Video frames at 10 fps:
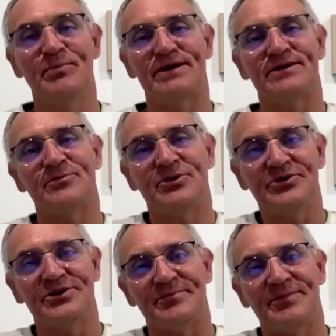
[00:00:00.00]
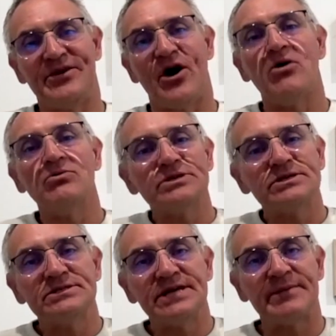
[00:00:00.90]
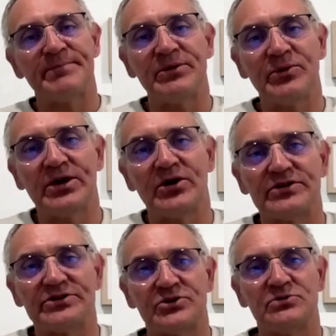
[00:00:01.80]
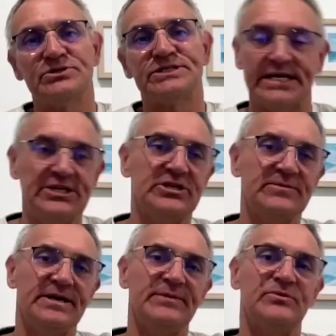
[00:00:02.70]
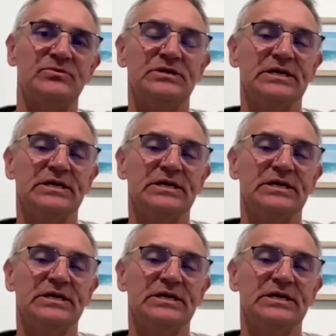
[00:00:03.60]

mate. I'm good. I'm getting old. Had a big week on the tools, teaching people,